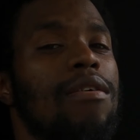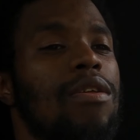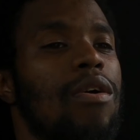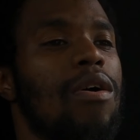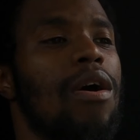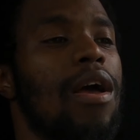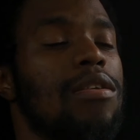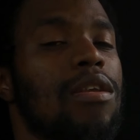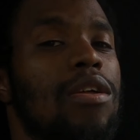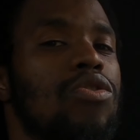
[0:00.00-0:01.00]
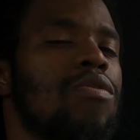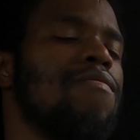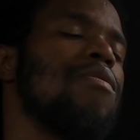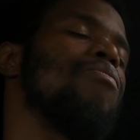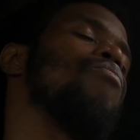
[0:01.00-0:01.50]
you know, I start
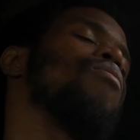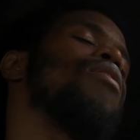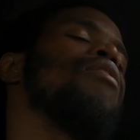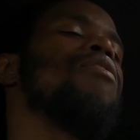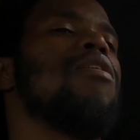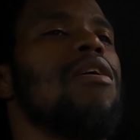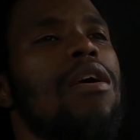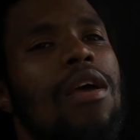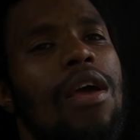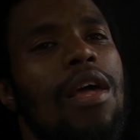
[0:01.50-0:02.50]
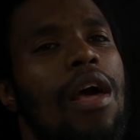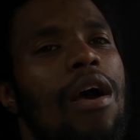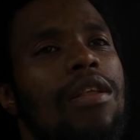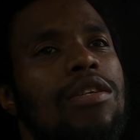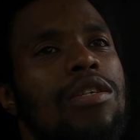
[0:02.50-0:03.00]
drifting away and
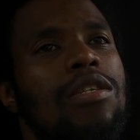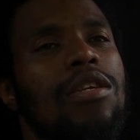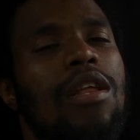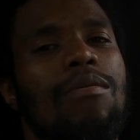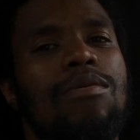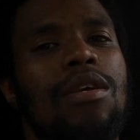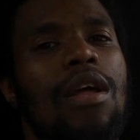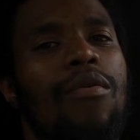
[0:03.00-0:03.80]
I just, you know I'm saying?